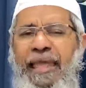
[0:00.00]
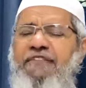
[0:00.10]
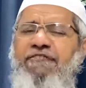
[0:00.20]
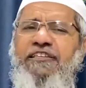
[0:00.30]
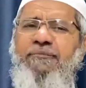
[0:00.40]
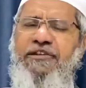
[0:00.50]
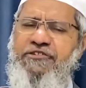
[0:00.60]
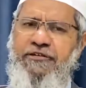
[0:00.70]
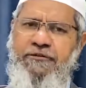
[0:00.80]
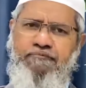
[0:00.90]
It is further
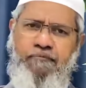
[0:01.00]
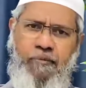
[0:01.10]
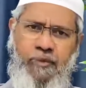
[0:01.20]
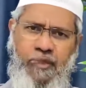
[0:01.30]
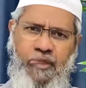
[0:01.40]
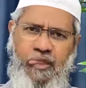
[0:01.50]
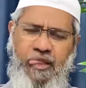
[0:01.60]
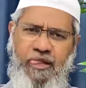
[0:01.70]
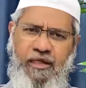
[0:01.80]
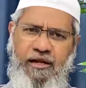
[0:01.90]
mentioned
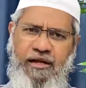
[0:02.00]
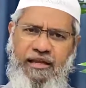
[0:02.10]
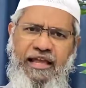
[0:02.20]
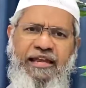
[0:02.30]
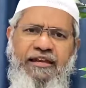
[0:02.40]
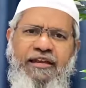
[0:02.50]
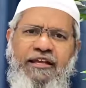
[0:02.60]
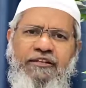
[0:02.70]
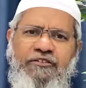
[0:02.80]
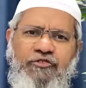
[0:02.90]

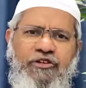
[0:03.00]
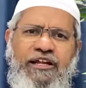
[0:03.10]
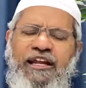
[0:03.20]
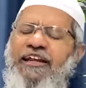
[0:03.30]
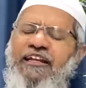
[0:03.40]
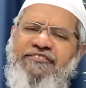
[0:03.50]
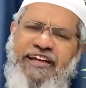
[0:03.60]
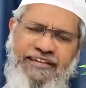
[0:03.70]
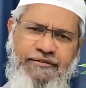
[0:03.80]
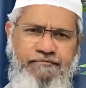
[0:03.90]
in Sunan
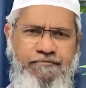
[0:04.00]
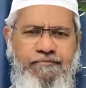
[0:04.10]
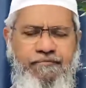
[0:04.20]
An-Nasai,